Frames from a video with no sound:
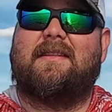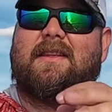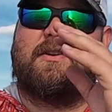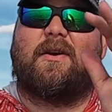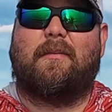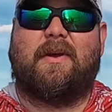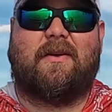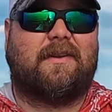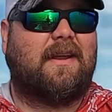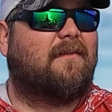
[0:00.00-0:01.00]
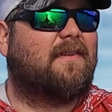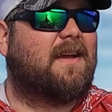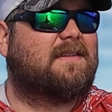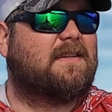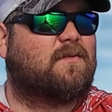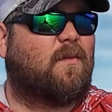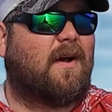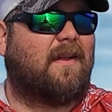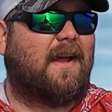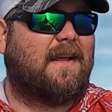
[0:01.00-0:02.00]
the durability of this, as
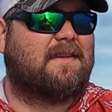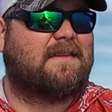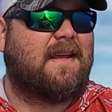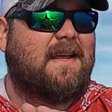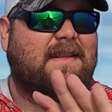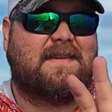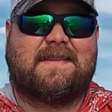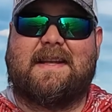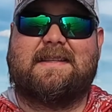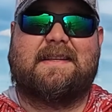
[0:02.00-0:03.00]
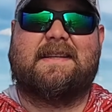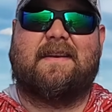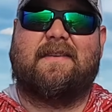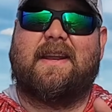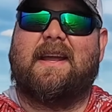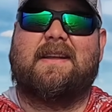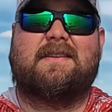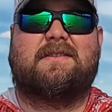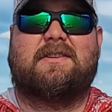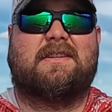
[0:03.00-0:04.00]
well as the sensitivity
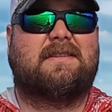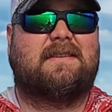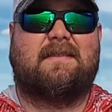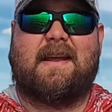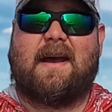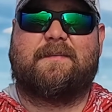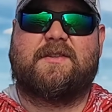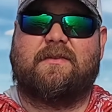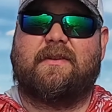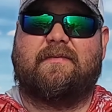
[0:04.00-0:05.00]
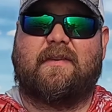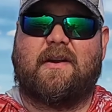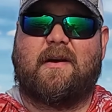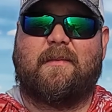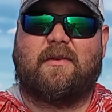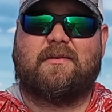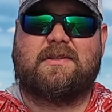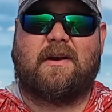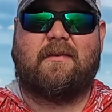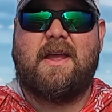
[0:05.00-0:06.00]
is just absolutely phenomenal.
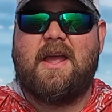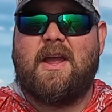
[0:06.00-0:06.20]
So